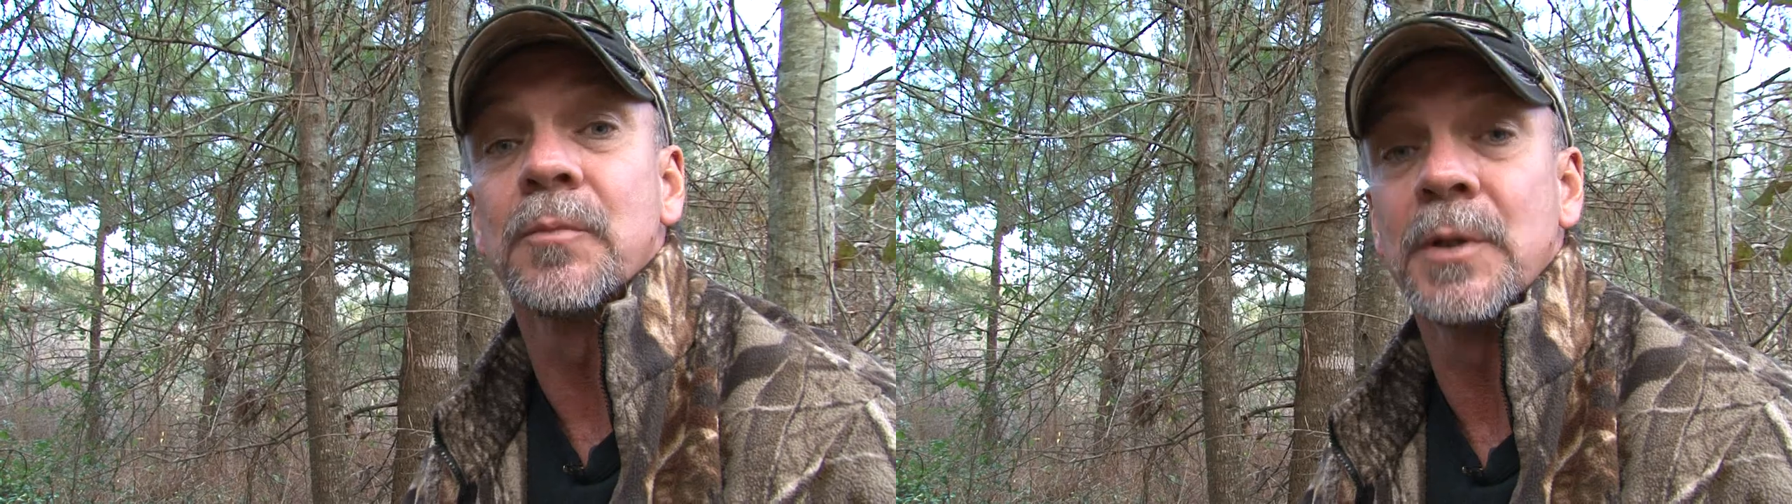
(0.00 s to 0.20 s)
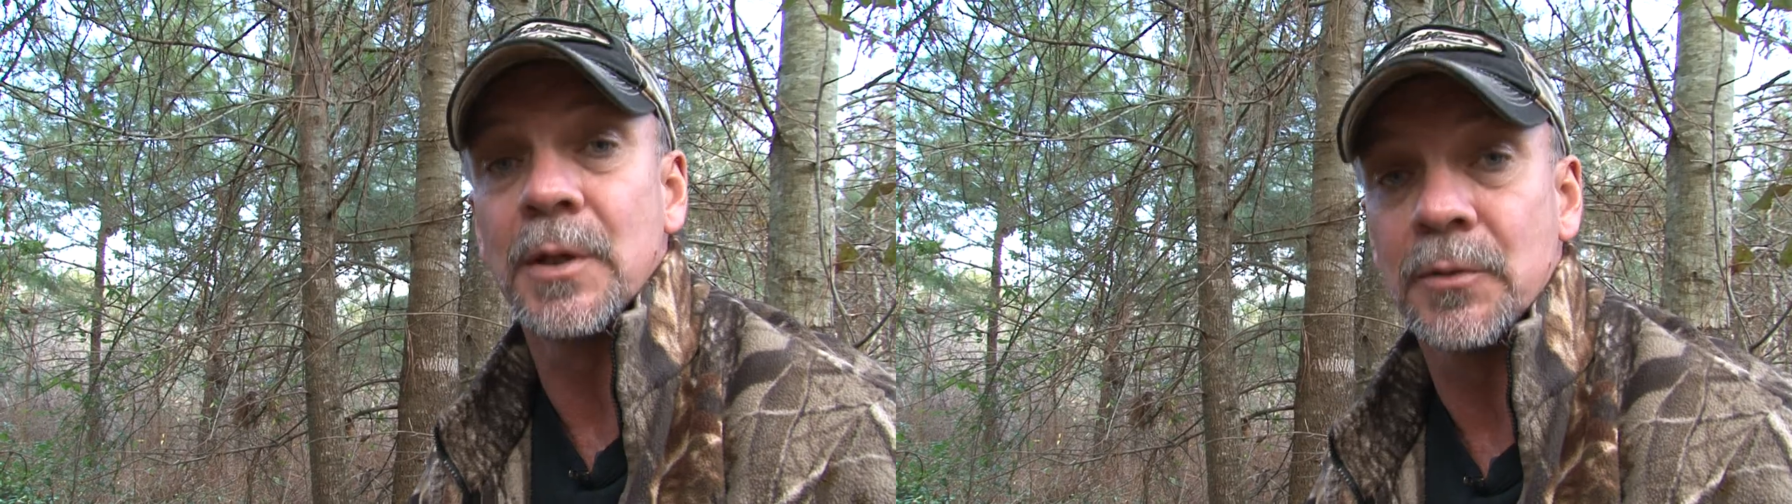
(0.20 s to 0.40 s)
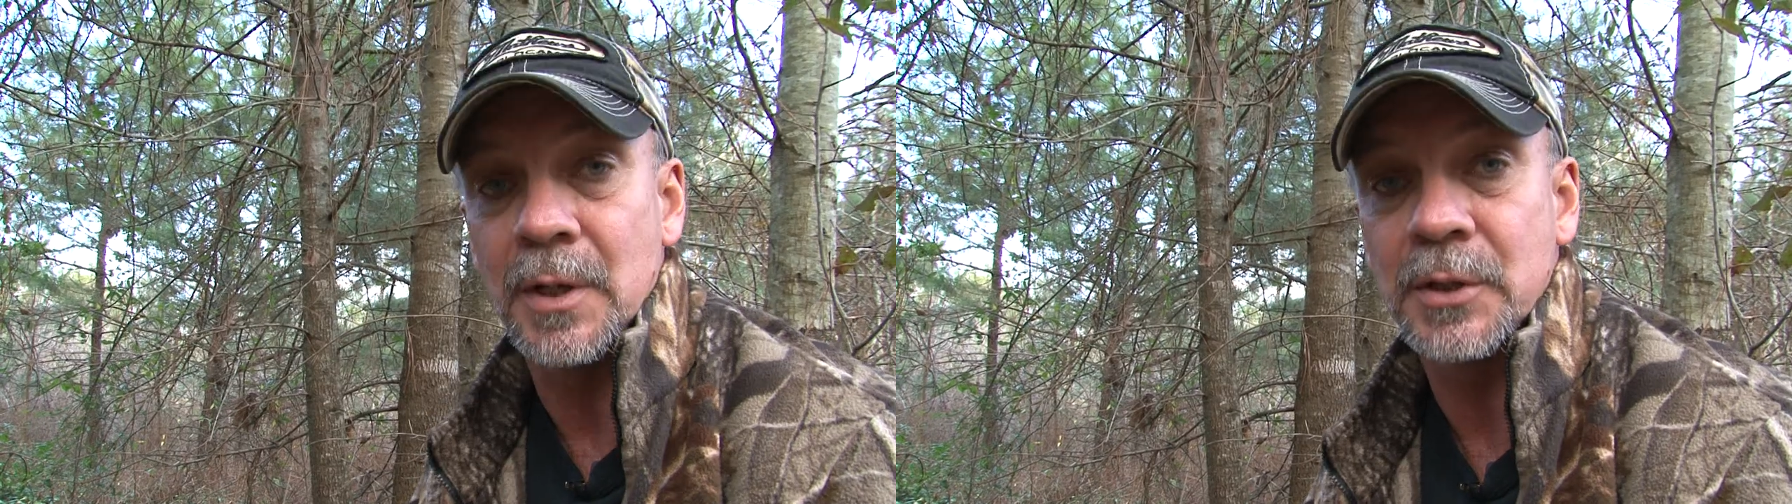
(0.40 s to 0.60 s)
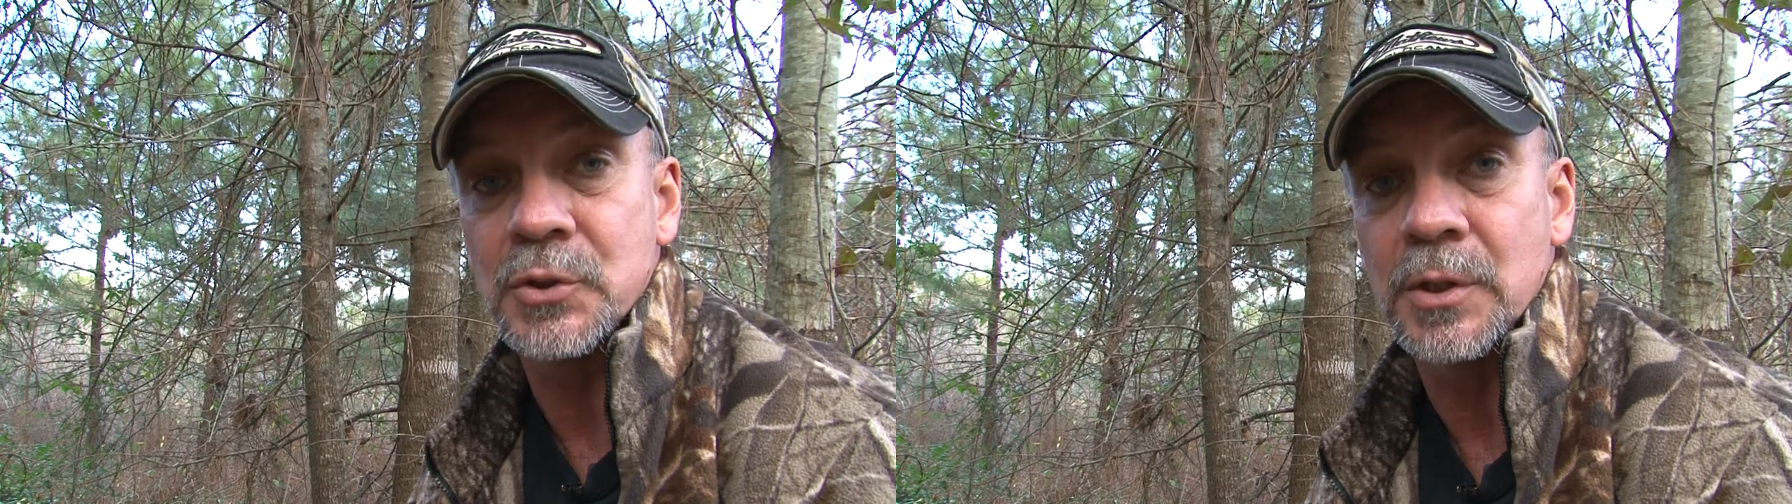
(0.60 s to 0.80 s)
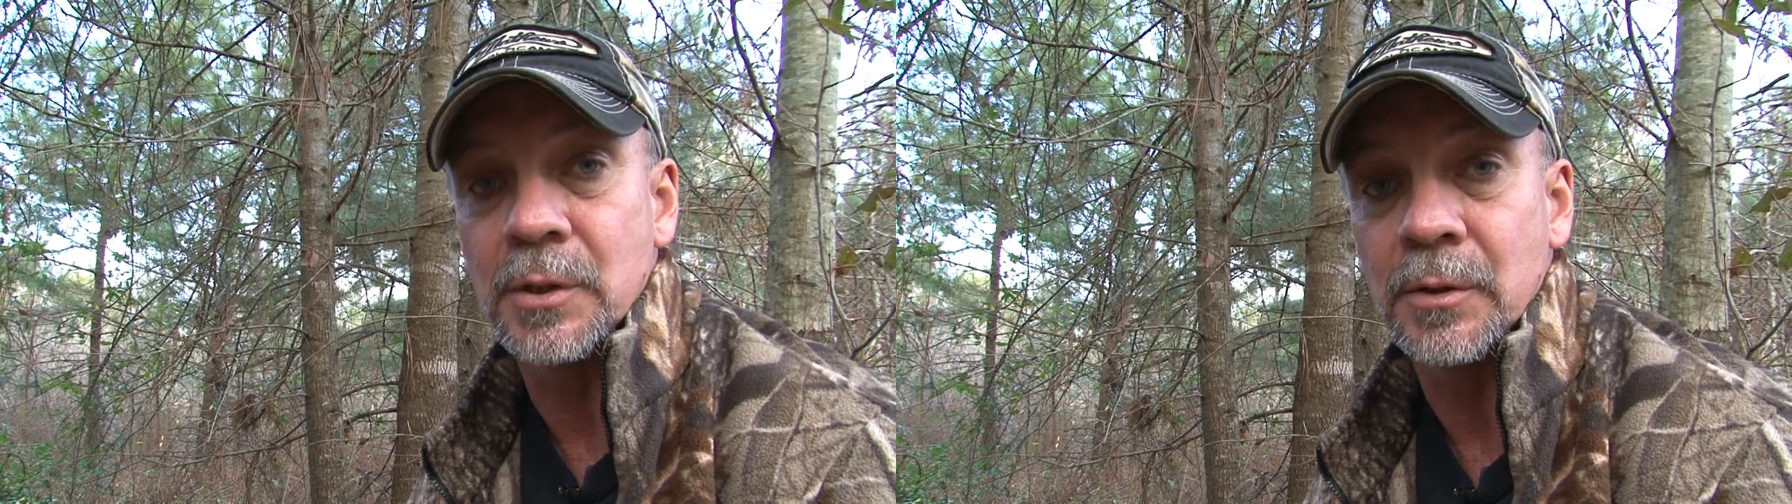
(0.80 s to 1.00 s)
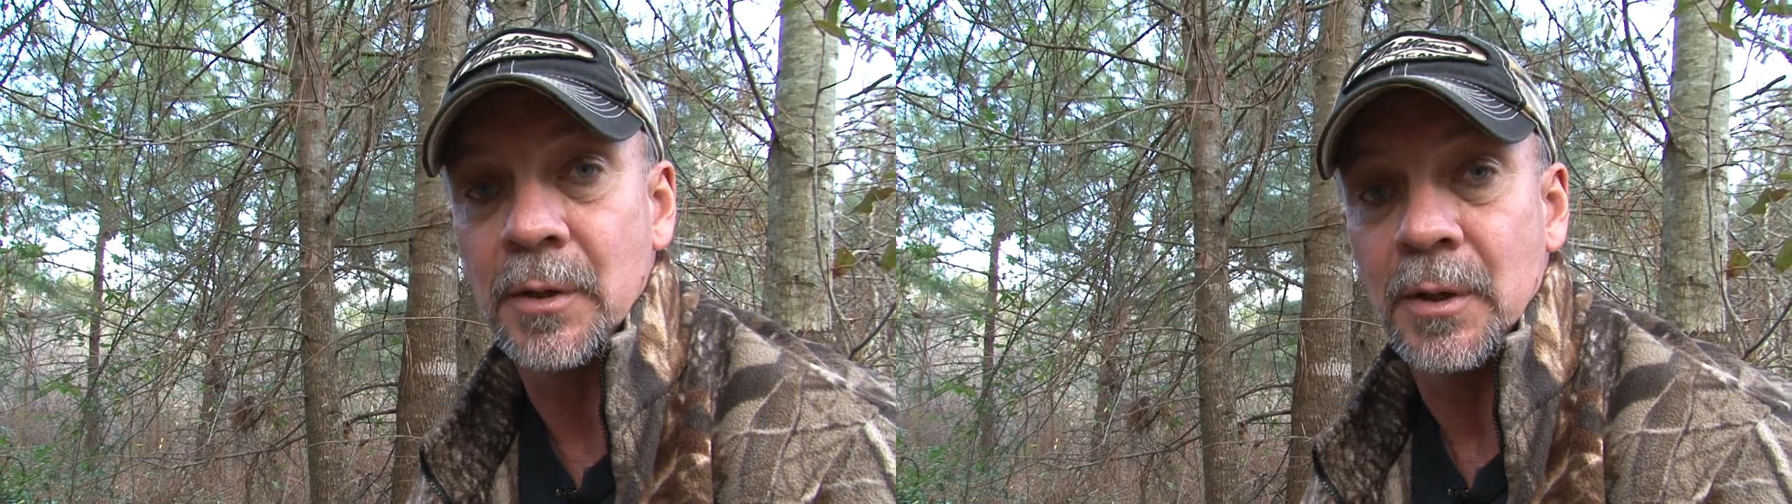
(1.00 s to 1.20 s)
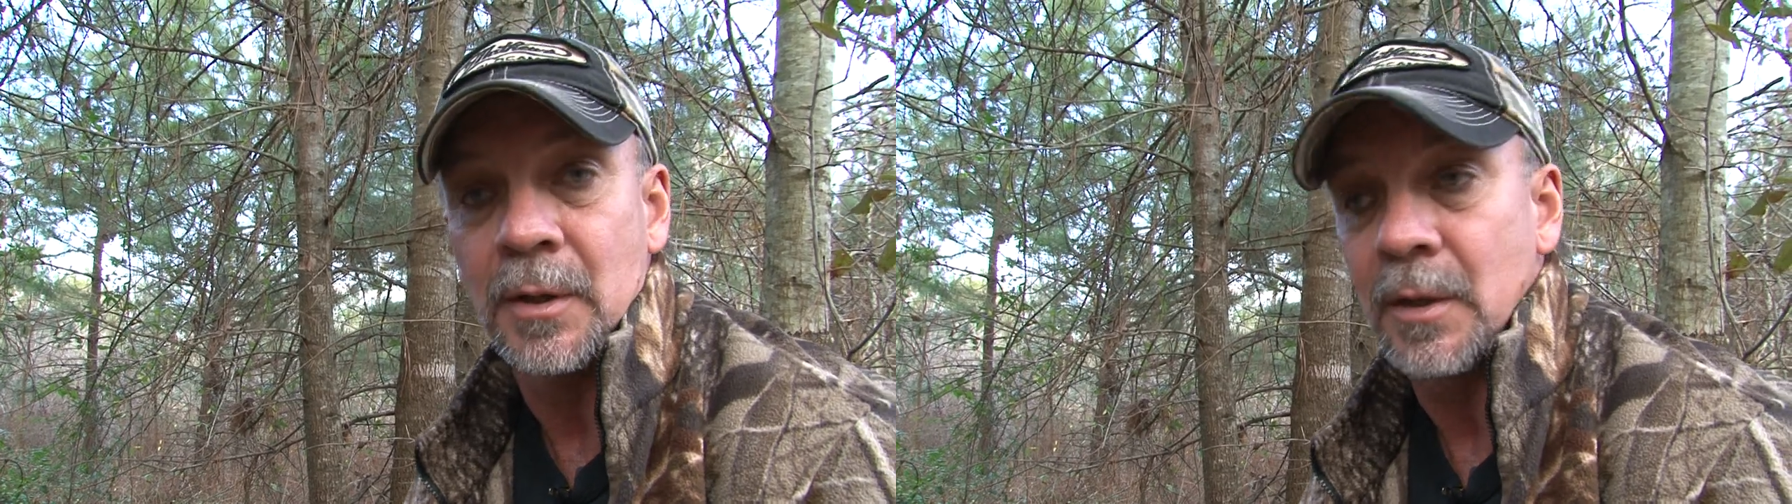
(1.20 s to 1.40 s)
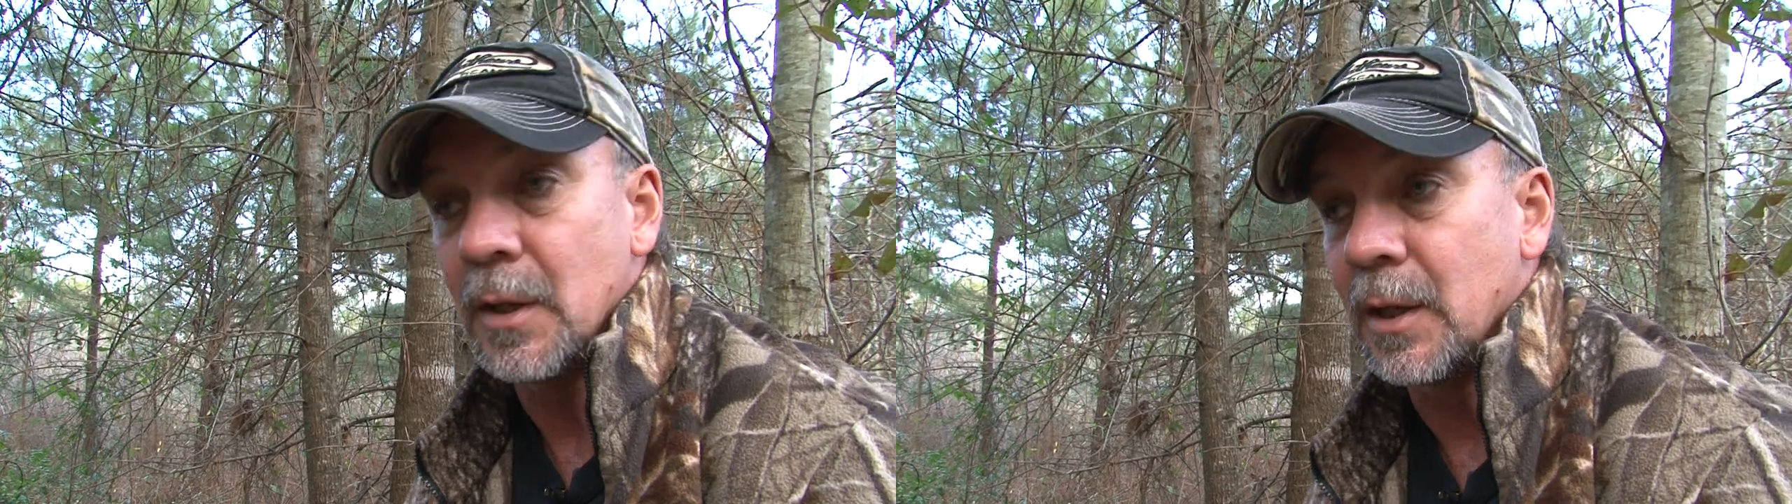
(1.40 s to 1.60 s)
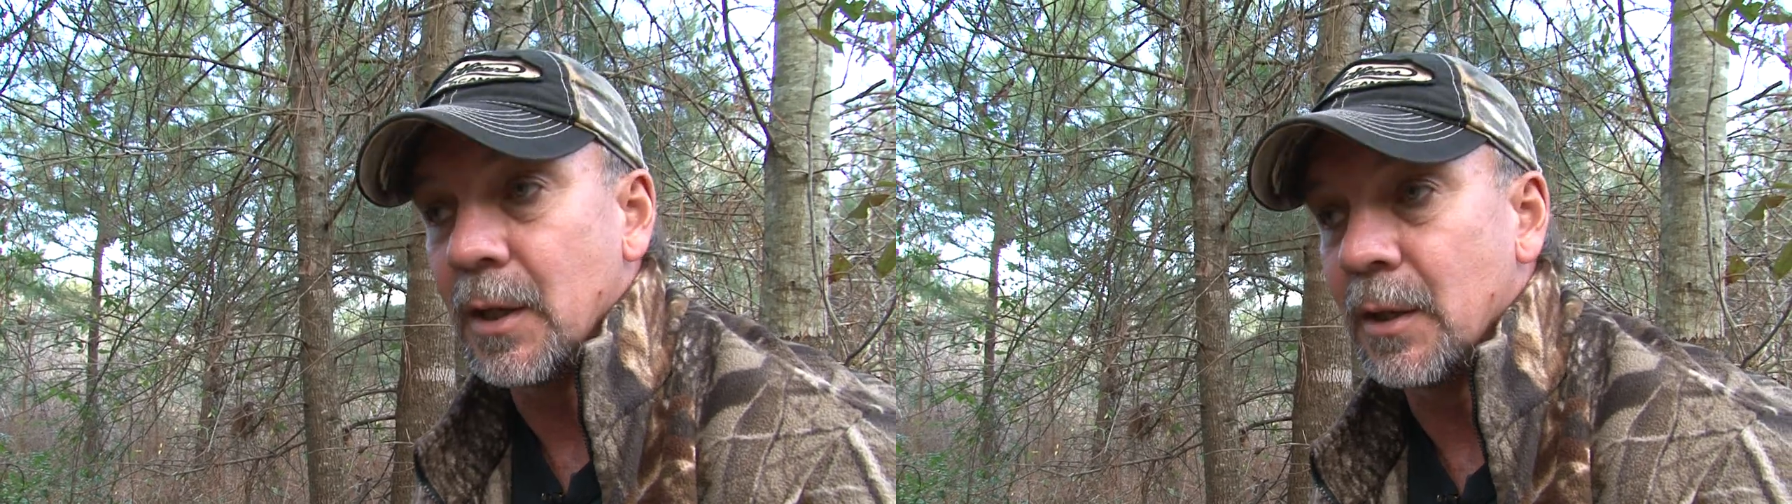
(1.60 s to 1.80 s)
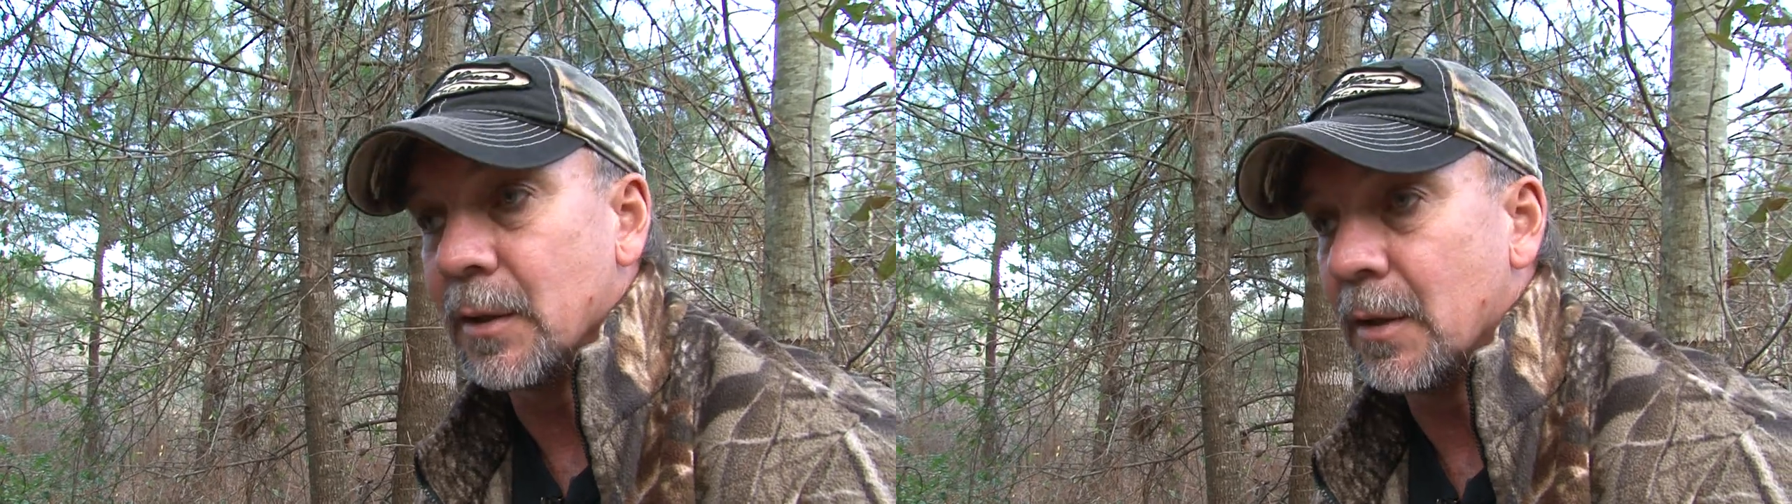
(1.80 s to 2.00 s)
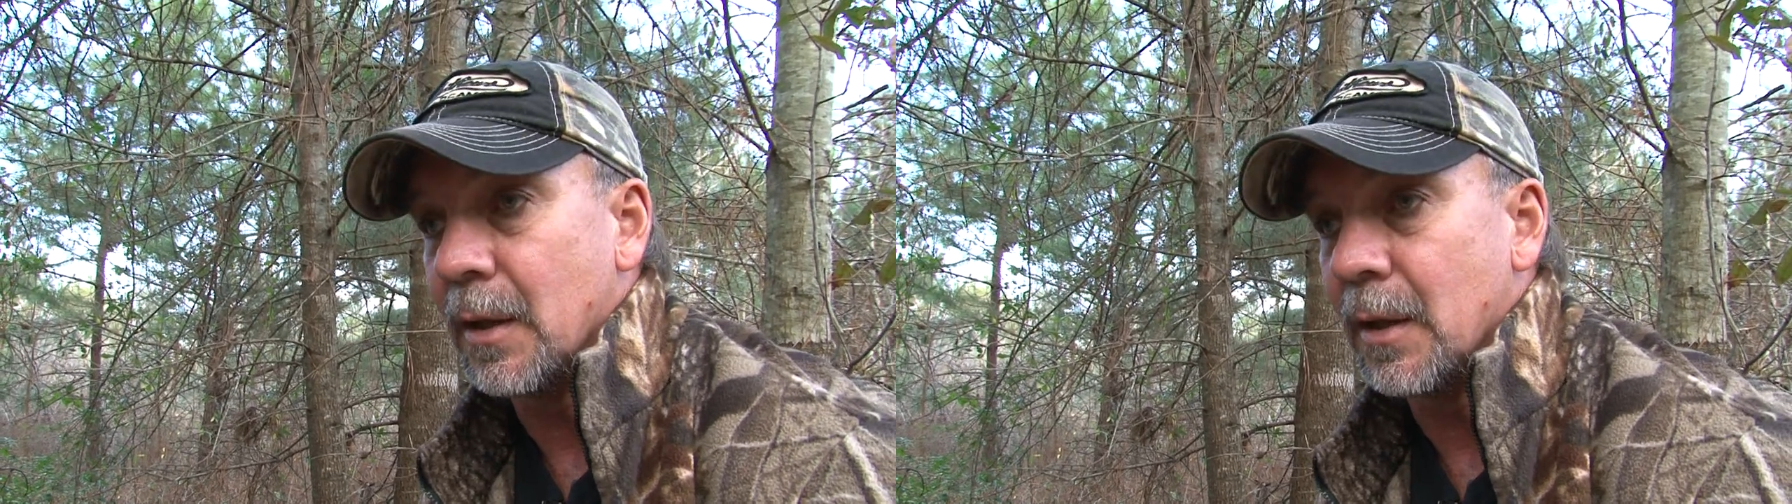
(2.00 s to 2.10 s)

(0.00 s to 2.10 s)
to be there next year. And